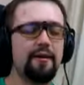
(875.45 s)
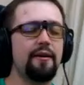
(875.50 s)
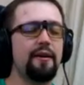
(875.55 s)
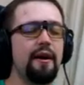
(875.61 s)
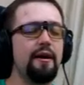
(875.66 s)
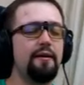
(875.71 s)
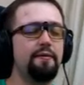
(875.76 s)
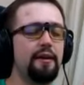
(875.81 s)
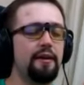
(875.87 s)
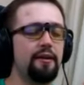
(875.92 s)

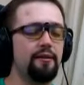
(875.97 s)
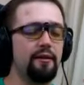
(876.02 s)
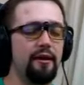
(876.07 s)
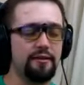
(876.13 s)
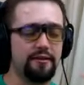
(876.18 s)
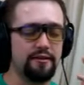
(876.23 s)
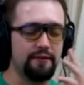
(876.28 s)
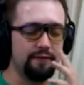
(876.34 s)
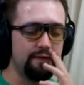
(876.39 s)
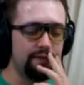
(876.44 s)
I have like
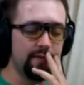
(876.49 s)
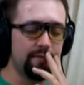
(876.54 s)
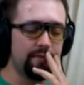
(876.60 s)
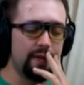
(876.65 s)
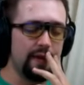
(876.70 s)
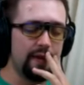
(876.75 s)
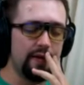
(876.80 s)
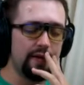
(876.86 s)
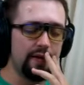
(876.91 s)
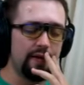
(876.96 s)
lots of
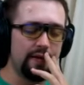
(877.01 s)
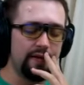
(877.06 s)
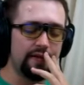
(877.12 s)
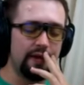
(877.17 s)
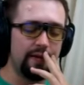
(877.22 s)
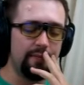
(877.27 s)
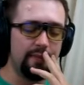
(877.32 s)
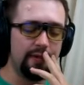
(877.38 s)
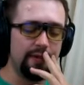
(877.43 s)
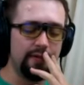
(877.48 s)
things that
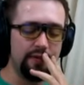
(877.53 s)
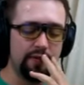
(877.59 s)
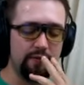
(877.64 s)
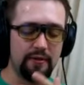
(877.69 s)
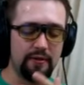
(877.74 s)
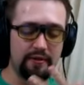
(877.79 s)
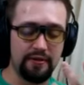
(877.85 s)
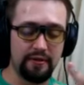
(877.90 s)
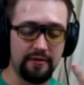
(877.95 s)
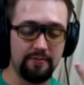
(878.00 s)
I'm into,
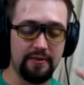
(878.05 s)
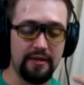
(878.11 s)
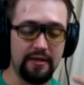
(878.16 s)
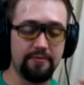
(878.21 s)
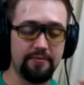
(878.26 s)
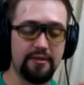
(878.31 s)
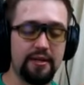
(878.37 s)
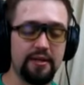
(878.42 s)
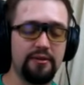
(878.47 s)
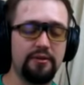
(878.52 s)
and
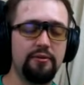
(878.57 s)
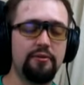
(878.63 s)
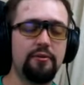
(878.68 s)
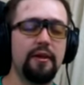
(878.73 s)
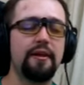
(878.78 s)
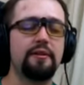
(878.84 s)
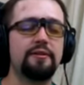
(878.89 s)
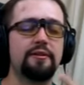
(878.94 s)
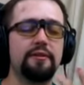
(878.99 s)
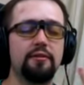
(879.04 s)
sometimes I do
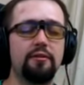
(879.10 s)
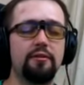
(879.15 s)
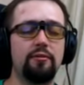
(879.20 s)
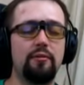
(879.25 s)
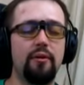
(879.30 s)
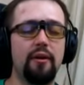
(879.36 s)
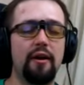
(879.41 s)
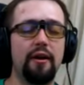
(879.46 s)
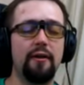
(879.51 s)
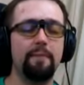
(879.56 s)
like to
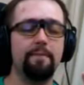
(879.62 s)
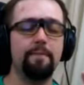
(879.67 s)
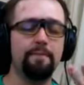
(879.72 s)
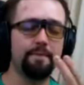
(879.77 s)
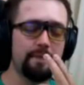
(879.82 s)
go on